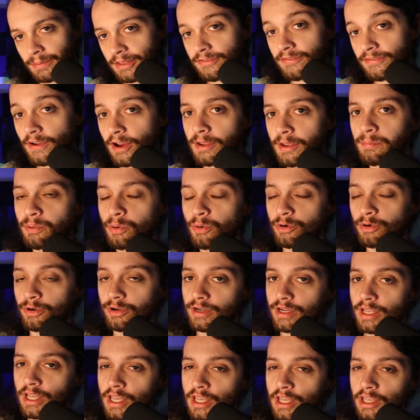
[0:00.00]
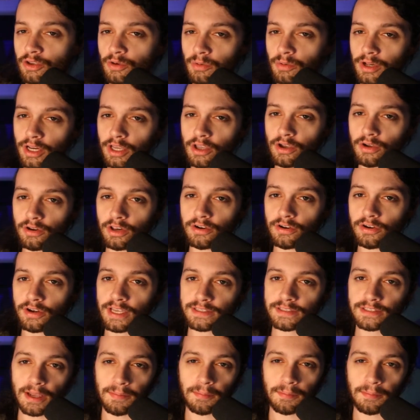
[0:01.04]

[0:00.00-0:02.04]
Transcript: It's very important. You'll want to go to your desktop. I'll